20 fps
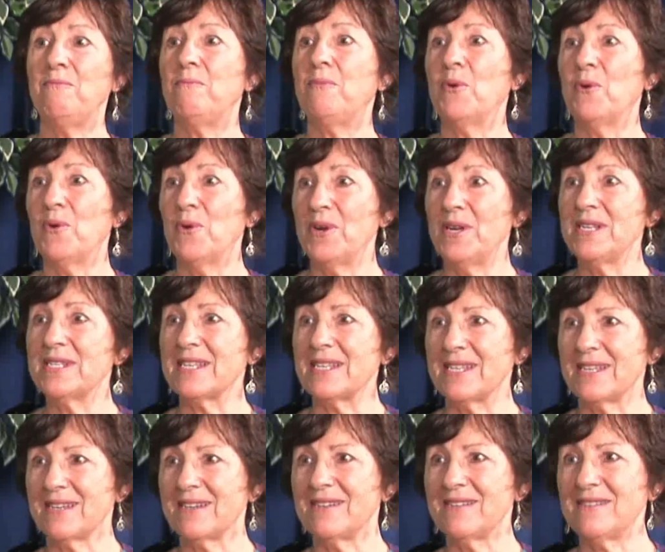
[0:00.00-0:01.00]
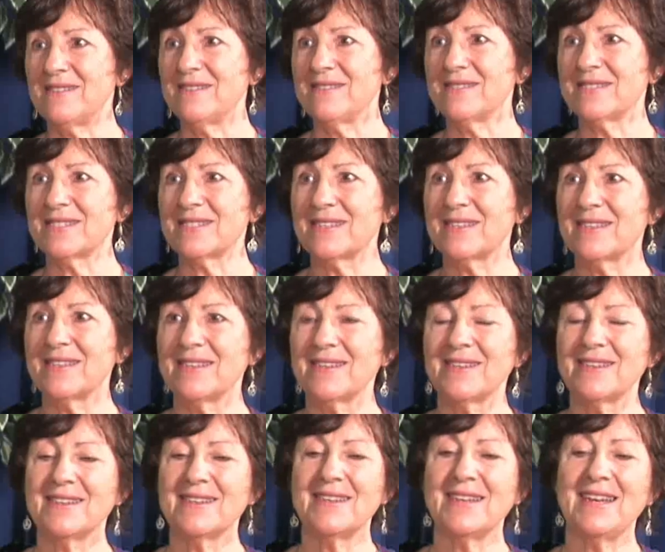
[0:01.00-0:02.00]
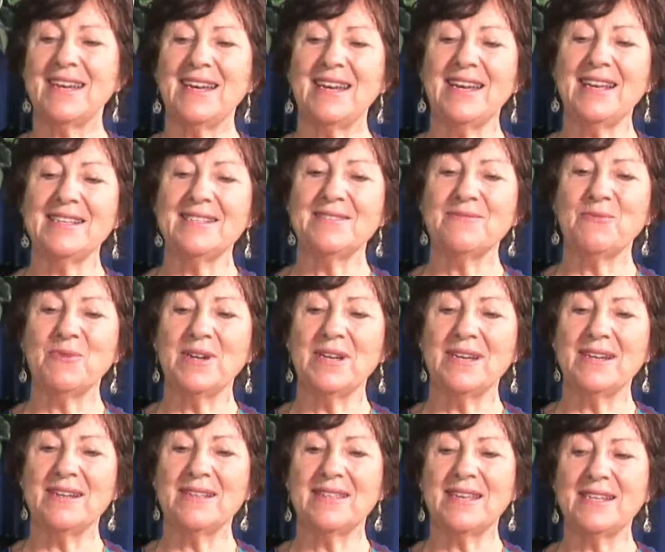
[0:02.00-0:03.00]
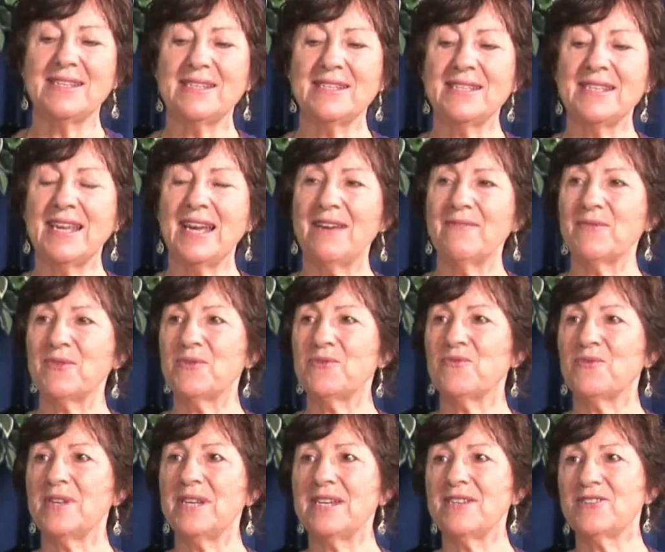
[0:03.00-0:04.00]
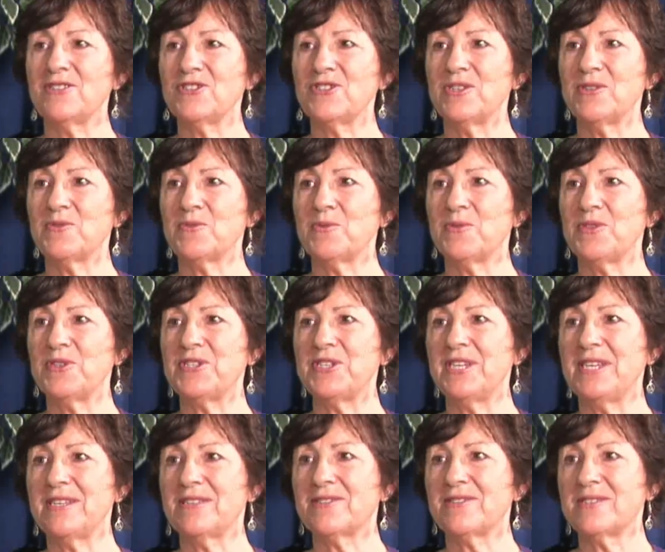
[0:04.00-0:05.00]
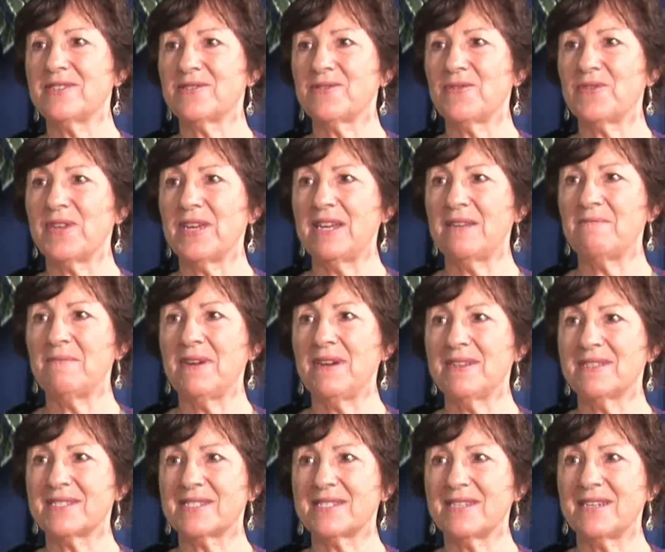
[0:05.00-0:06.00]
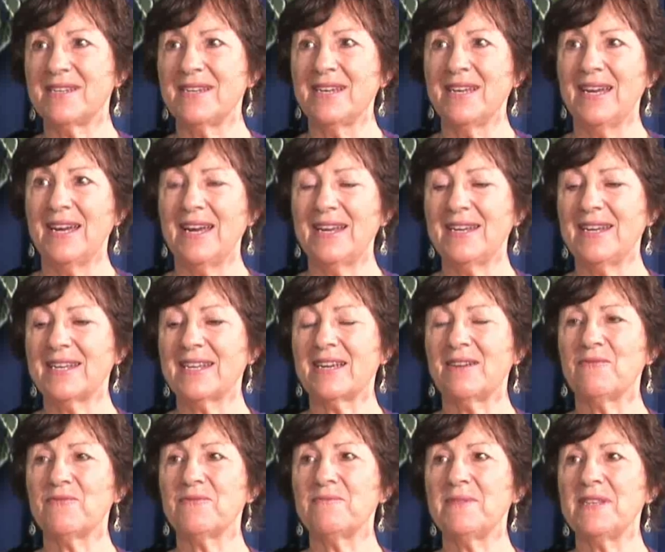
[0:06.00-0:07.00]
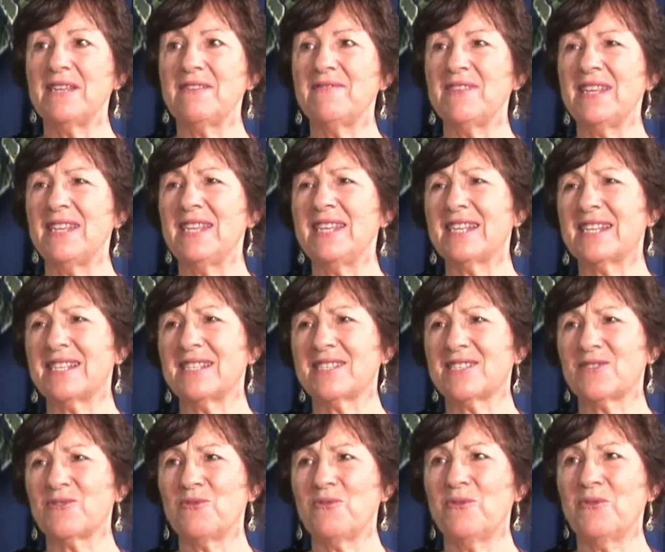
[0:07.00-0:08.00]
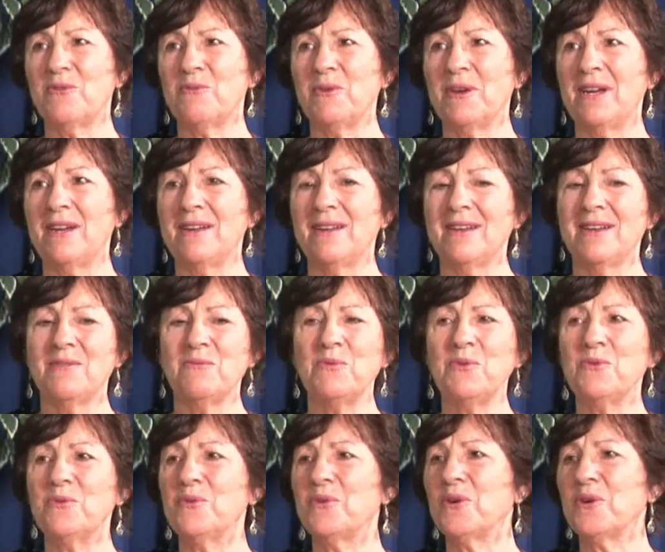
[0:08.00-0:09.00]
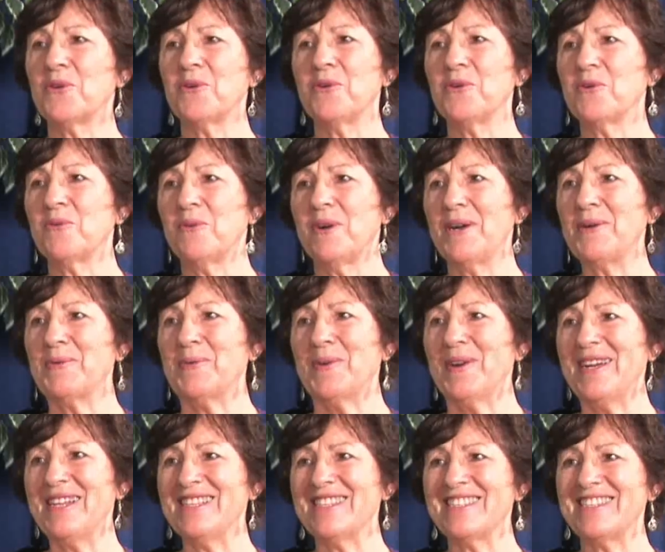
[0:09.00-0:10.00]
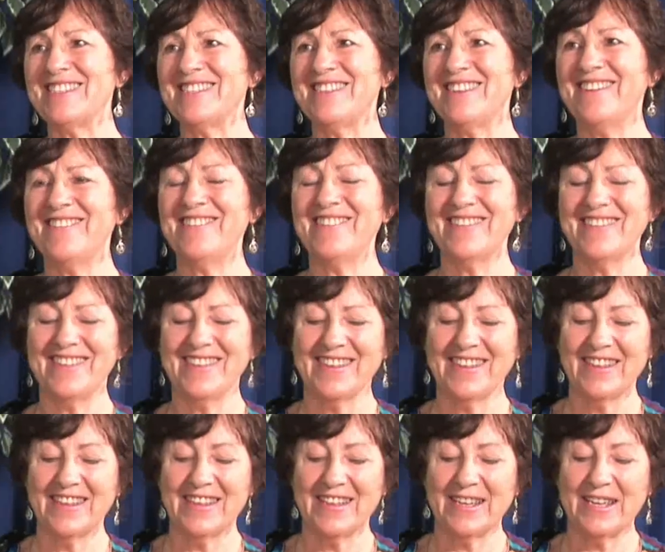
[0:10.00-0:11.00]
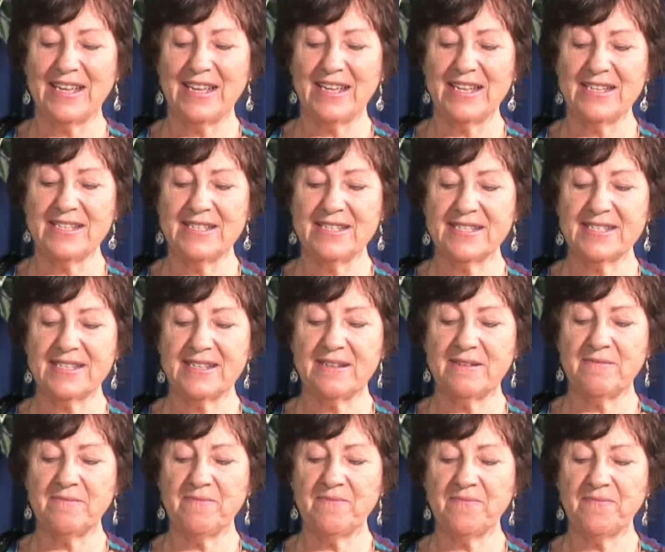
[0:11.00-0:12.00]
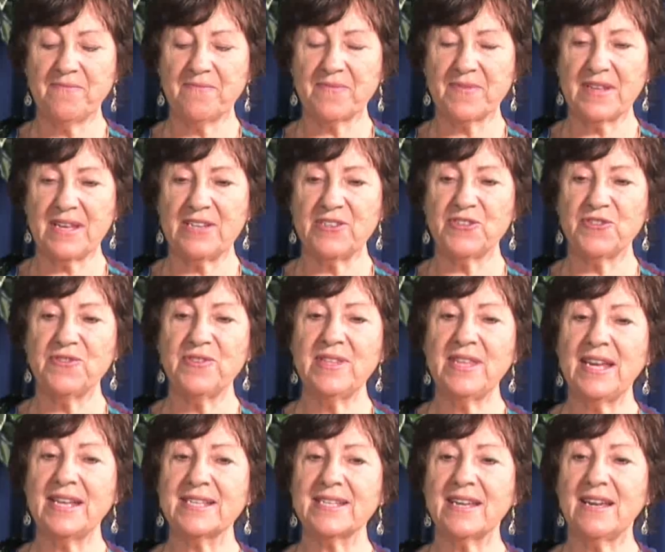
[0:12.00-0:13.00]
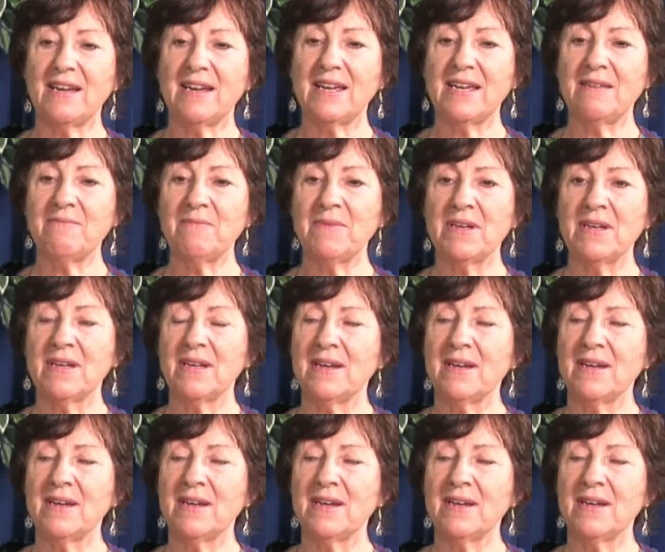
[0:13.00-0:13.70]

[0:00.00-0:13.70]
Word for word: boys and girls, oh. and where they didn't have good relationships with the teachers or the headmaster. And I come from a lovely little school where we all got on quite well, you know. And um, and during that time,